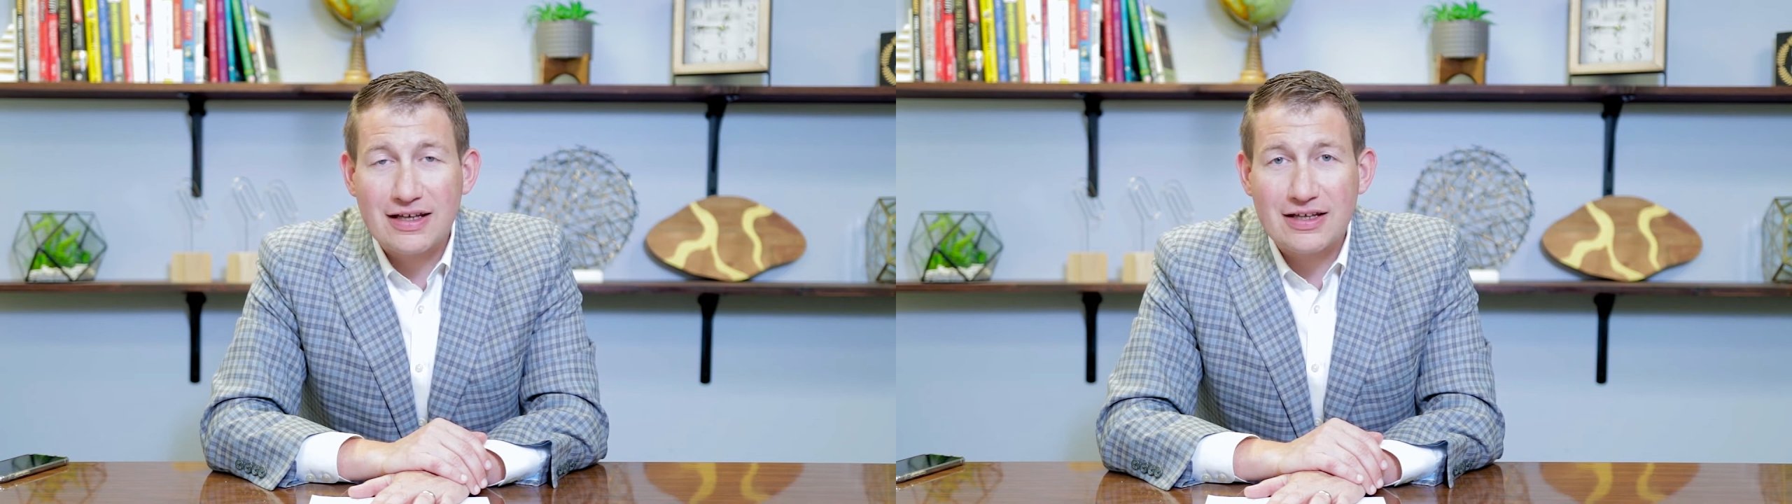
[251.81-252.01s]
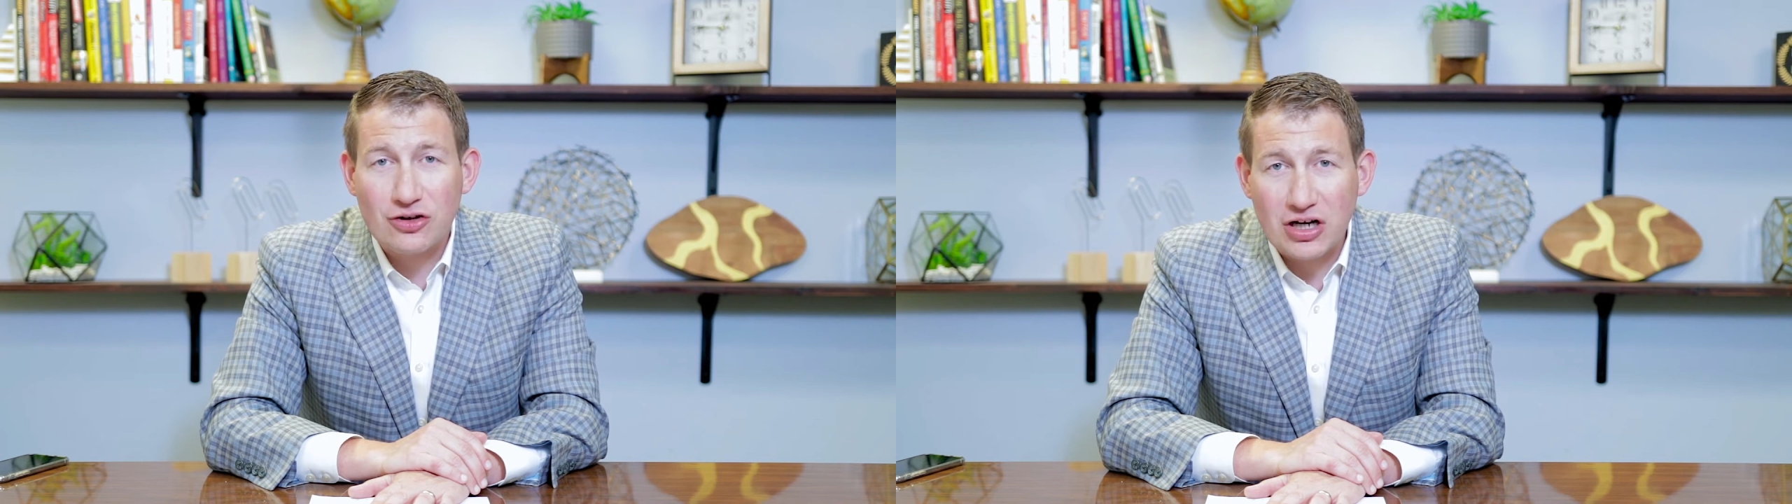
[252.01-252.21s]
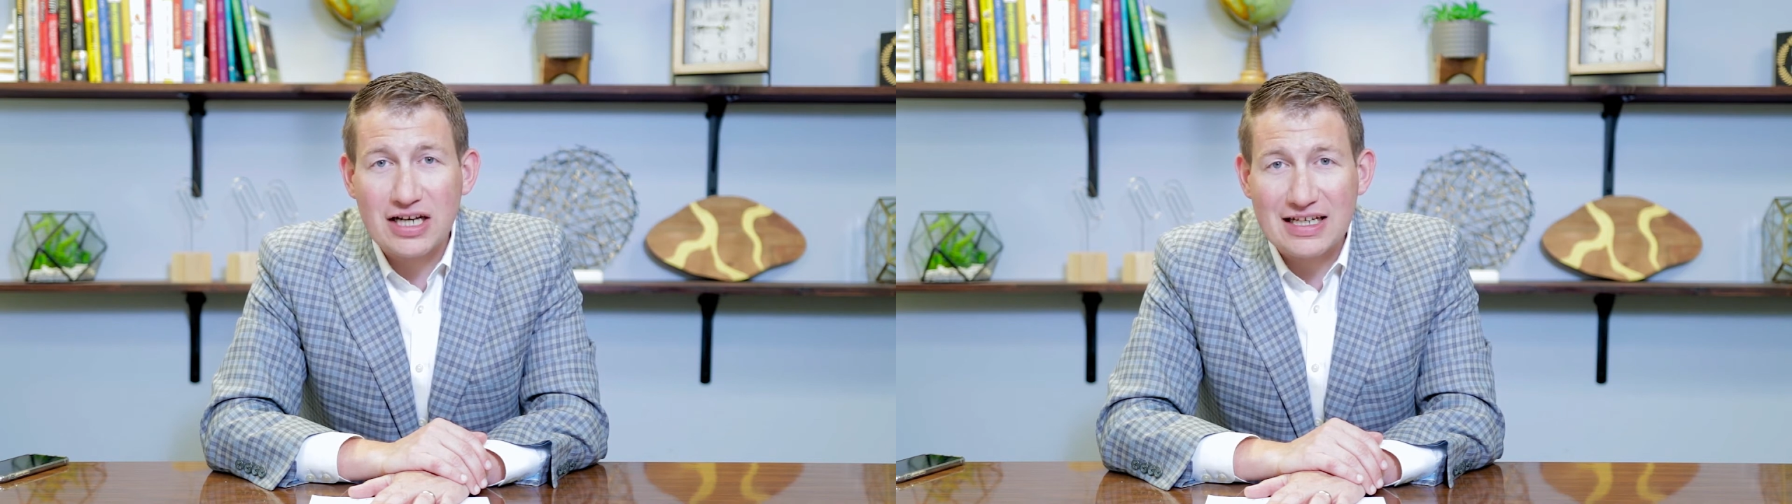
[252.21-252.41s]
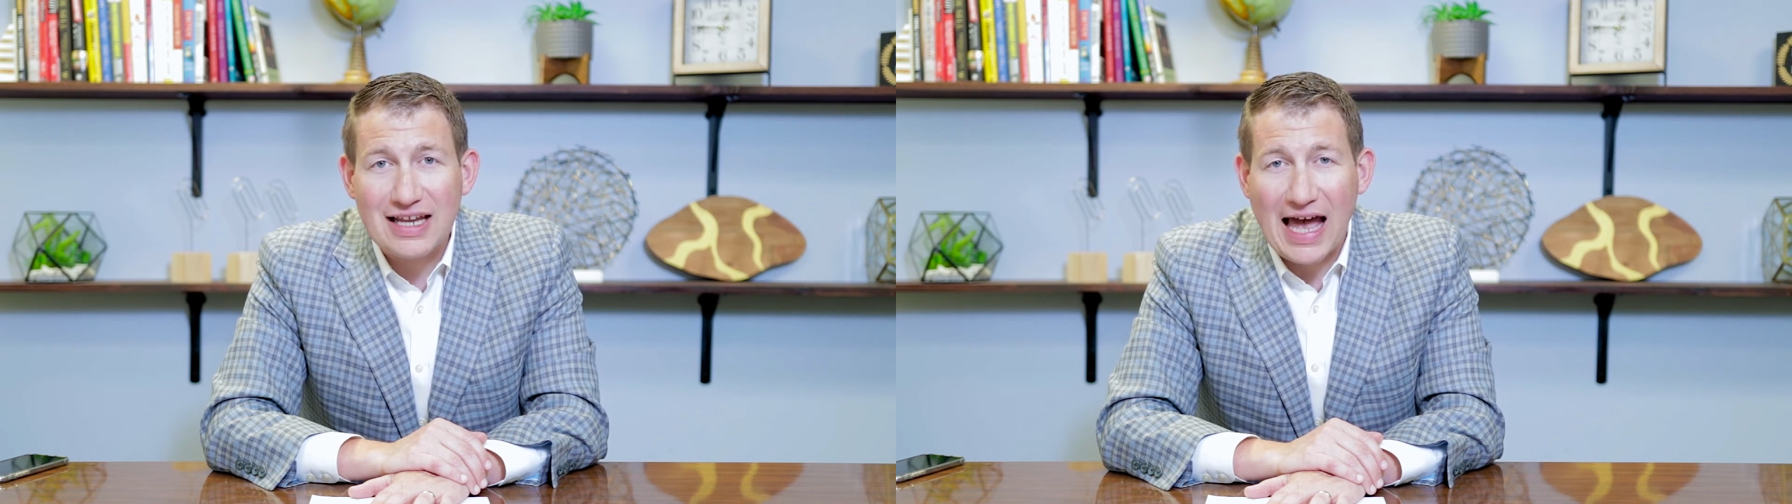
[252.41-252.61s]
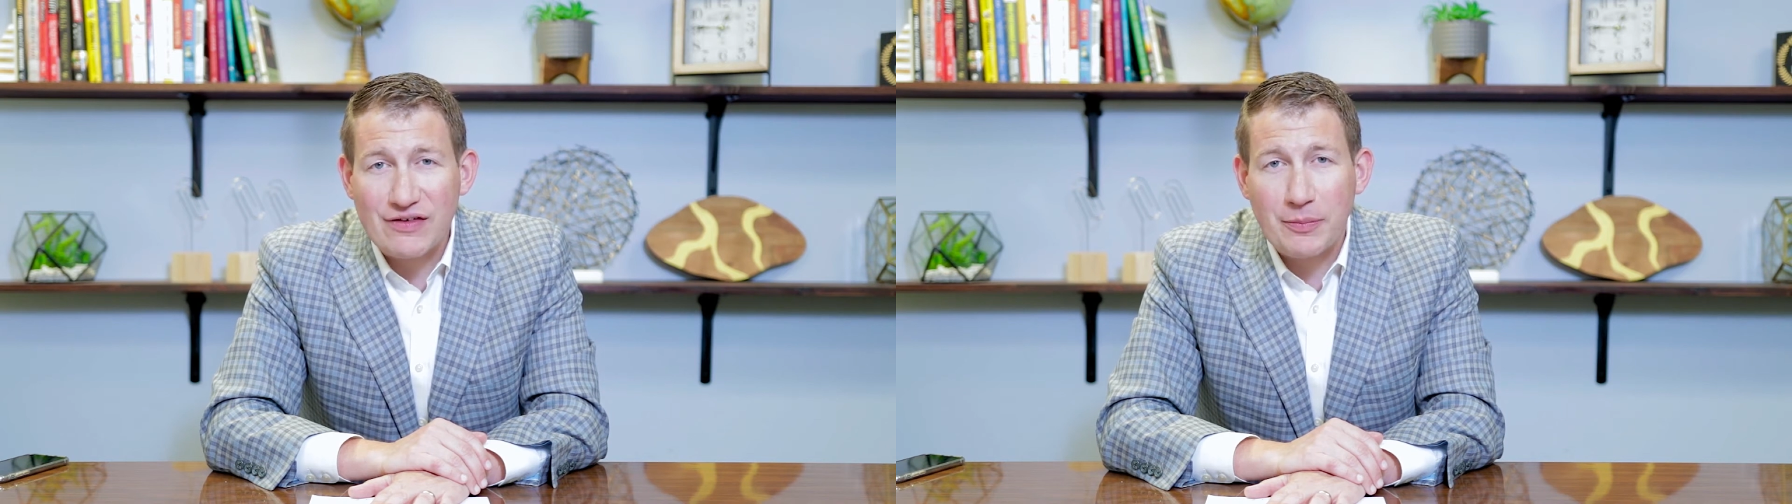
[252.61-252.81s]
you're gonna need
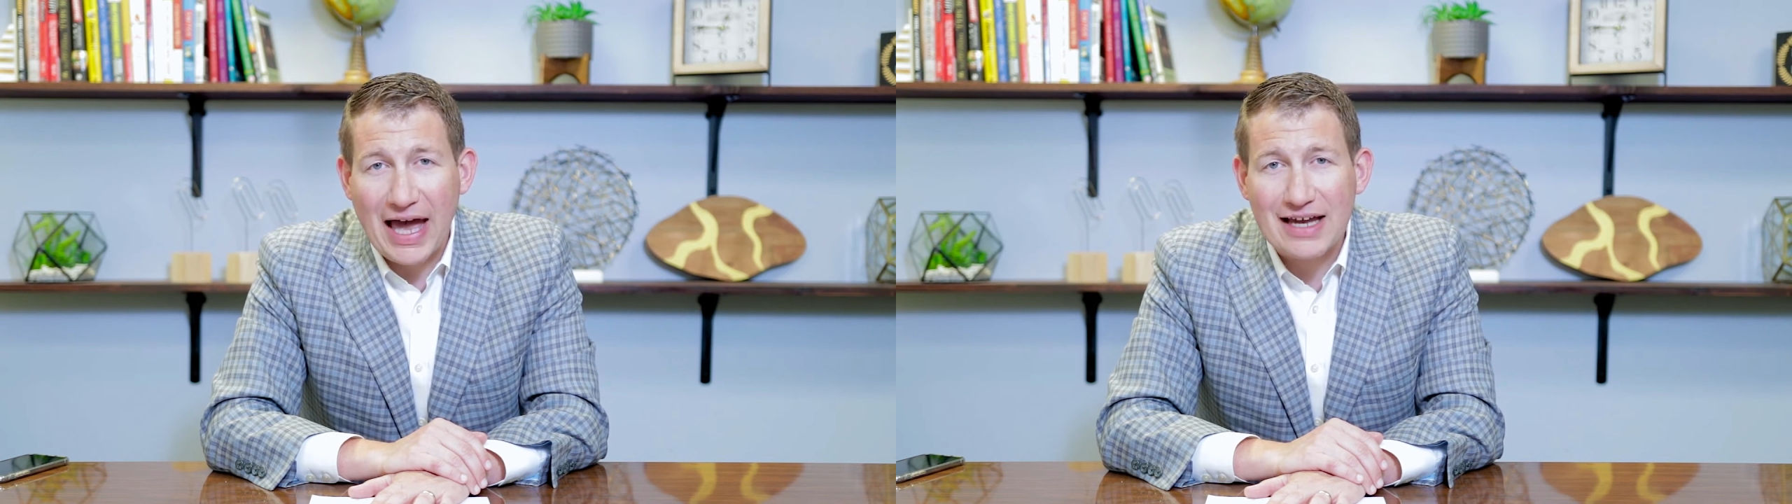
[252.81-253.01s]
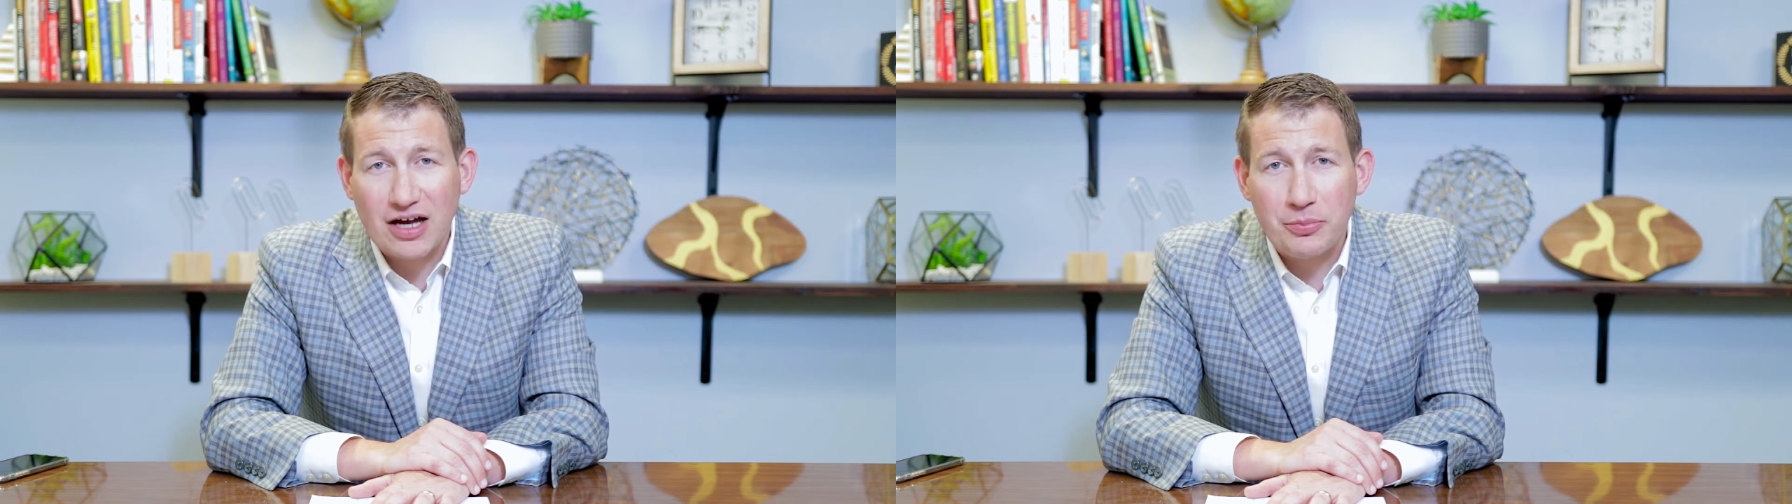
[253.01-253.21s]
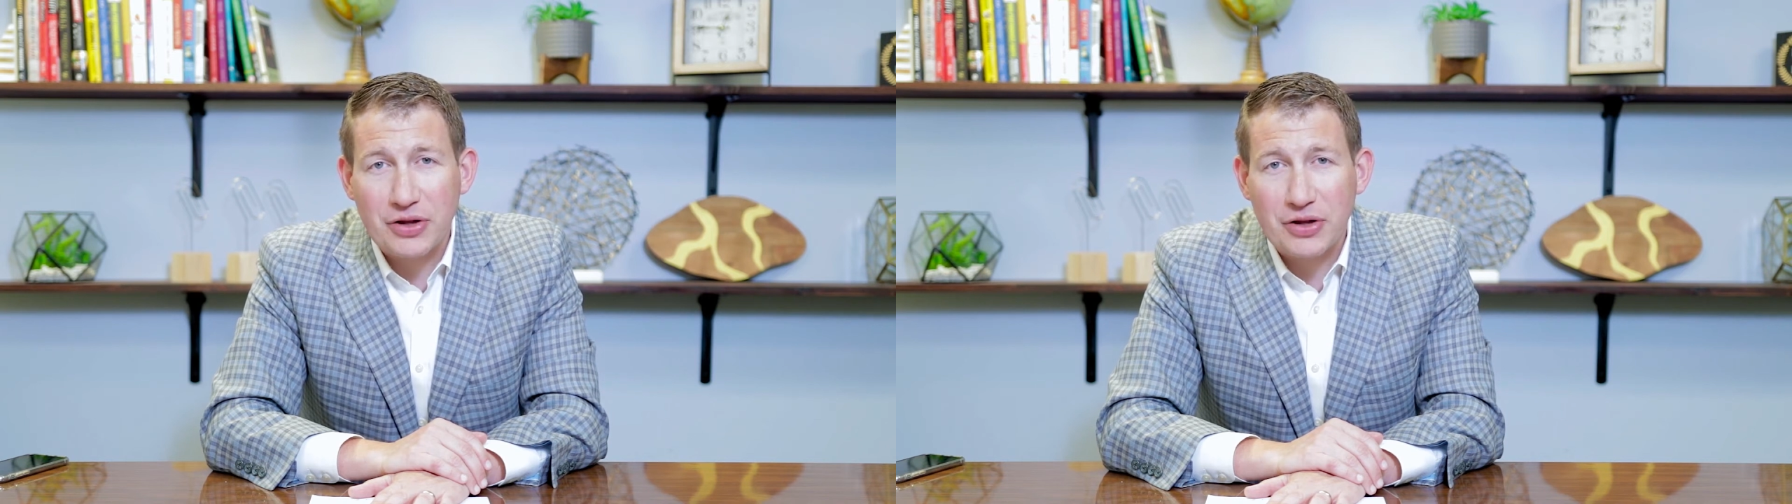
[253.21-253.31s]
to have a backup